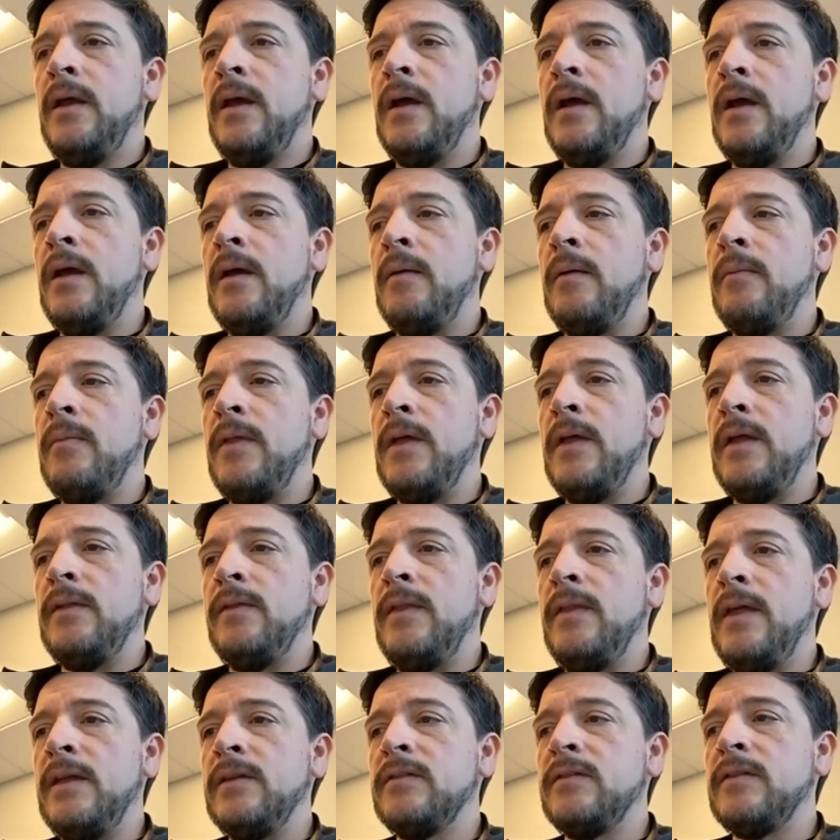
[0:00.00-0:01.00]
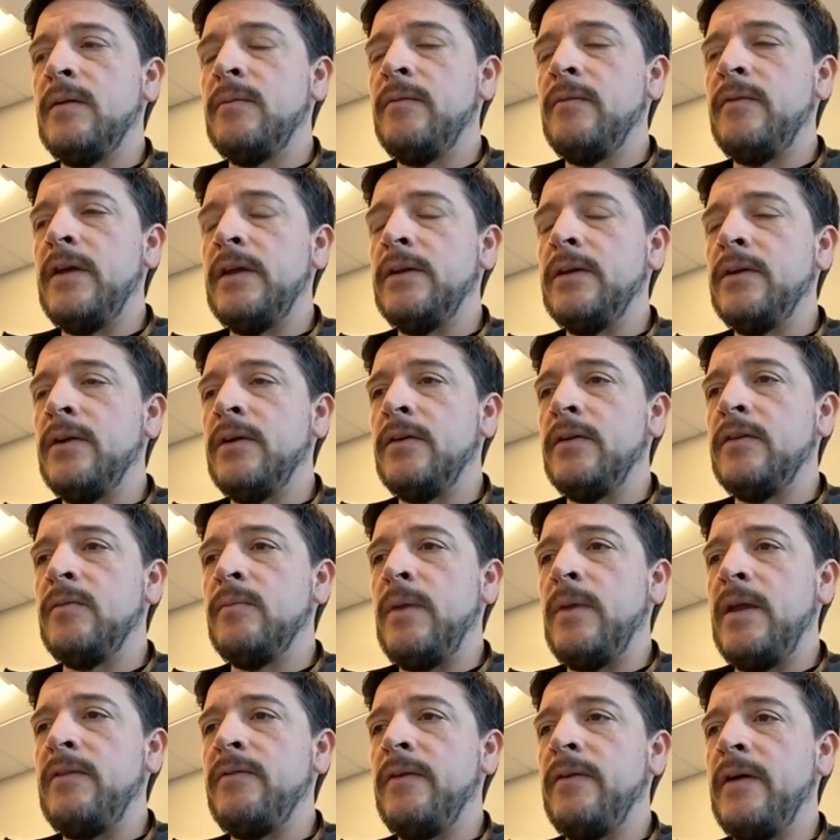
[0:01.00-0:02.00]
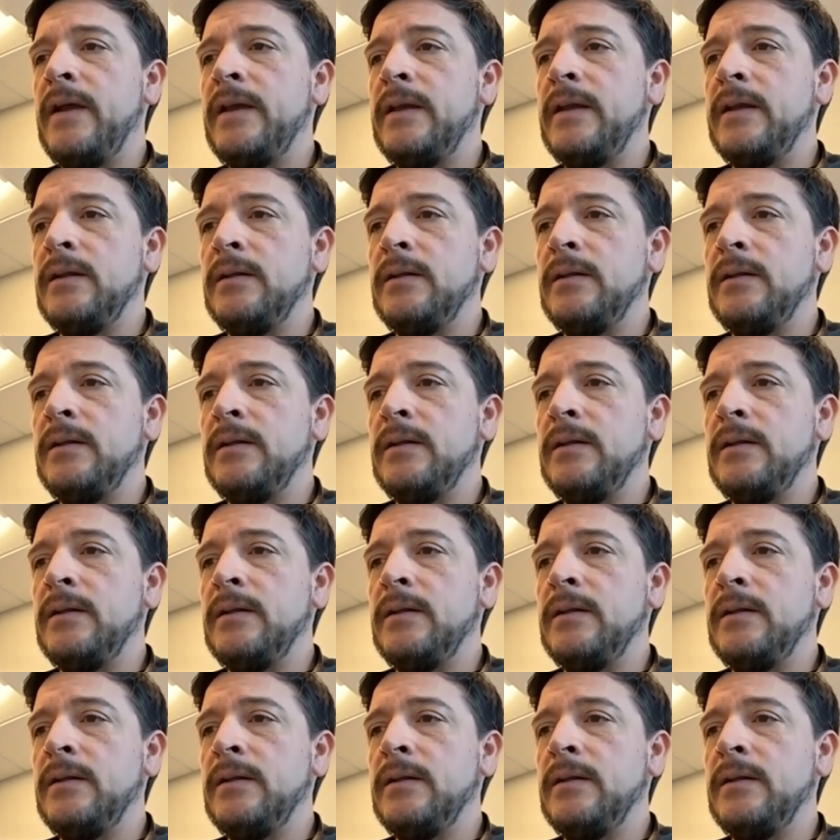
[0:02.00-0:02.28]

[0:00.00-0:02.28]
that some vendors may find